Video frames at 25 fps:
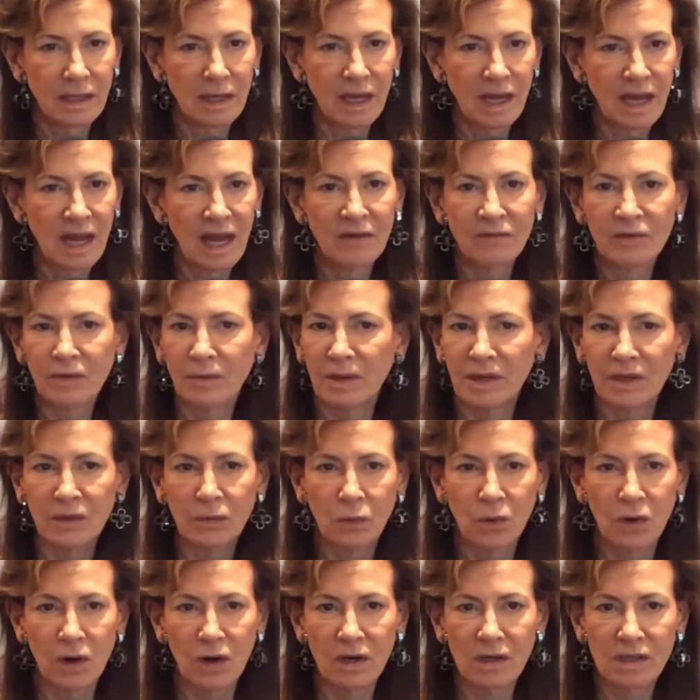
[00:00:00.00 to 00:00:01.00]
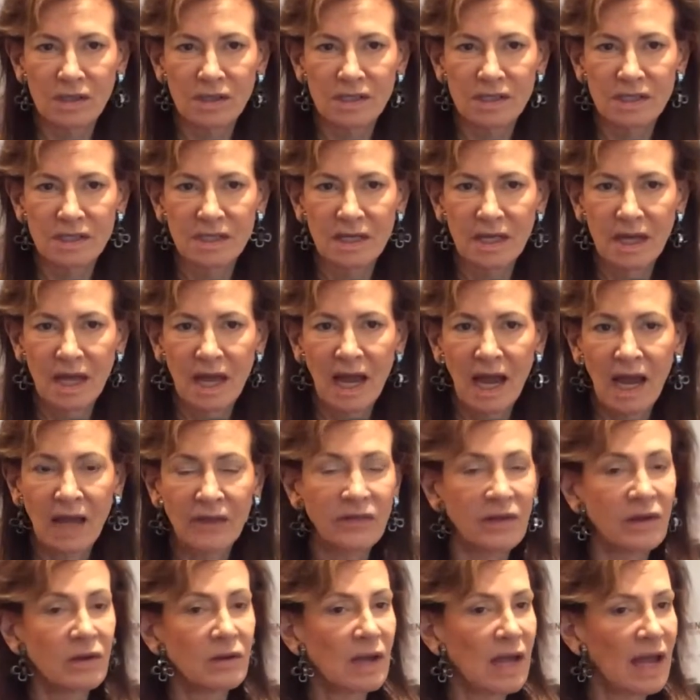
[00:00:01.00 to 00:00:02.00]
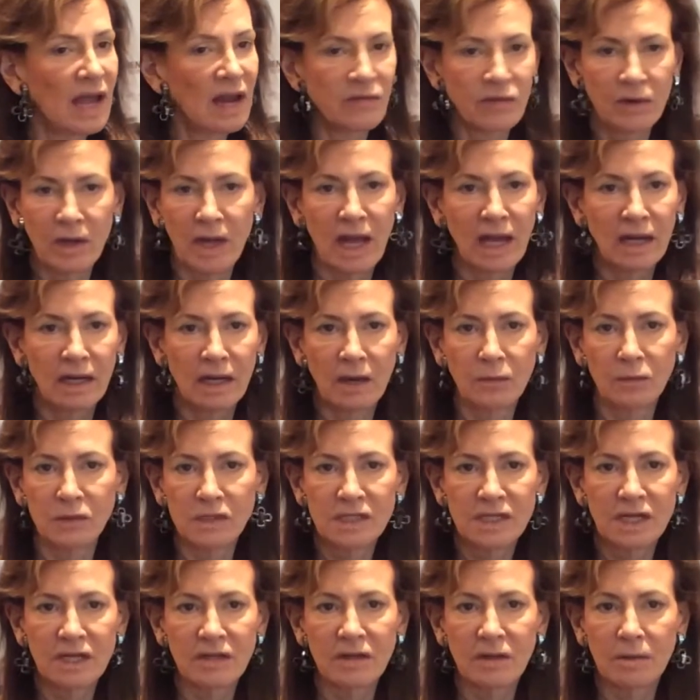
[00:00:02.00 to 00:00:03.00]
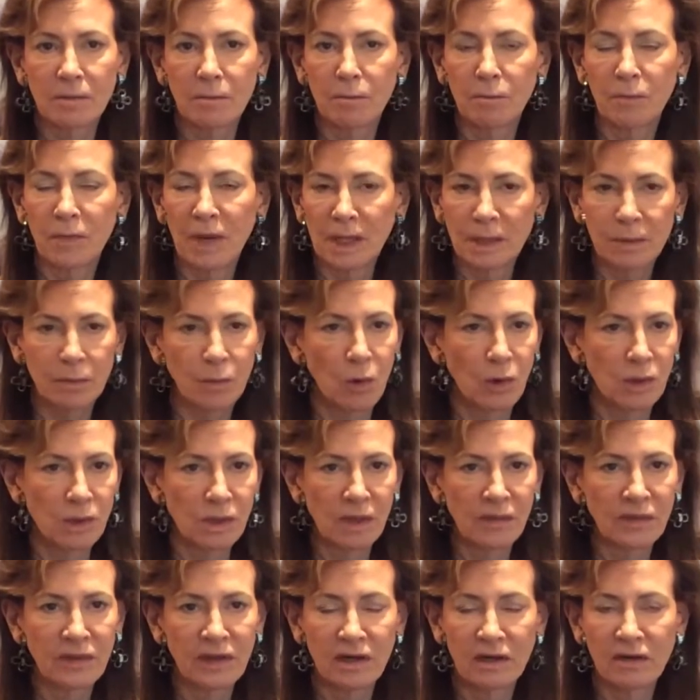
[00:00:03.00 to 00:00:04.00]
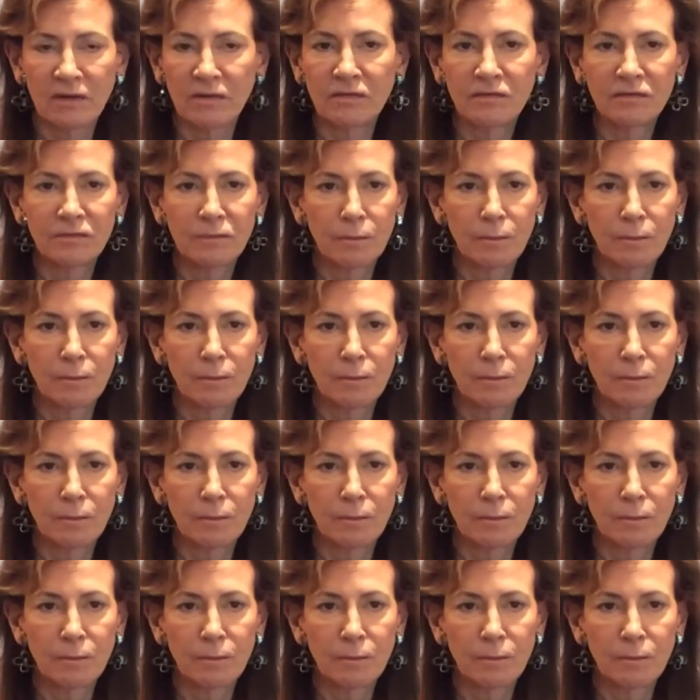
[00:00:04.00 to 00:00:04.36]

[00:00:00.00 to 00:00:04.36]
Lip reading: Everybody works. And I would say they're much more, they